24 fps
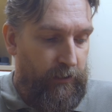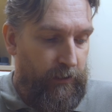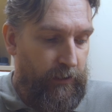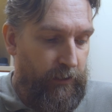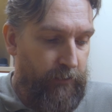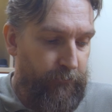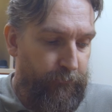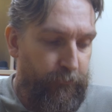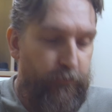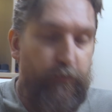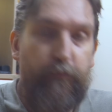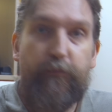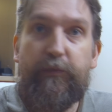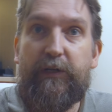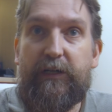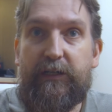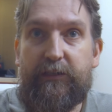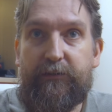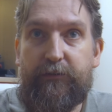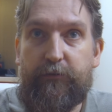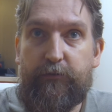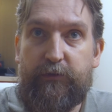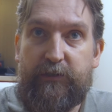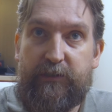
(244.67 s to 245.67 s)
If you
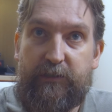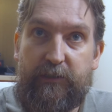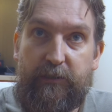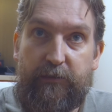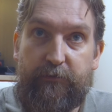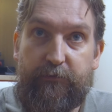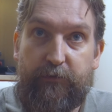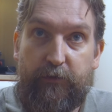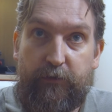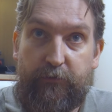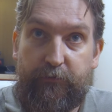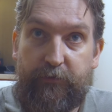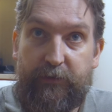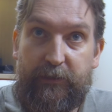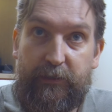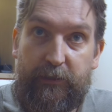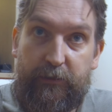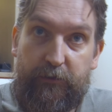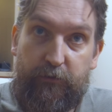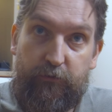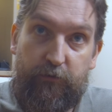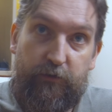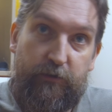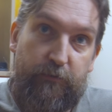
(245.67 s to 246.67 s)
plug the receiver via
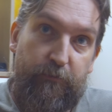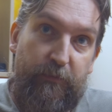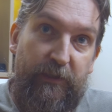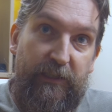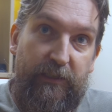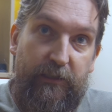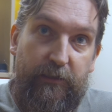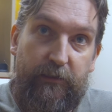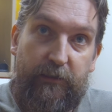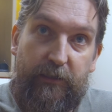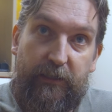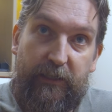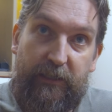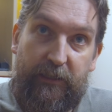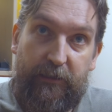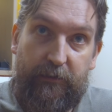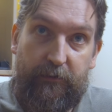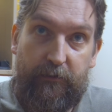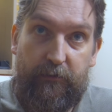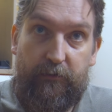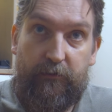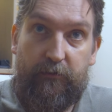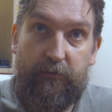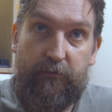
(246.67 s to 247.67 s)
USB
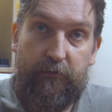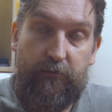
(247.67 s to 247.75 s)
in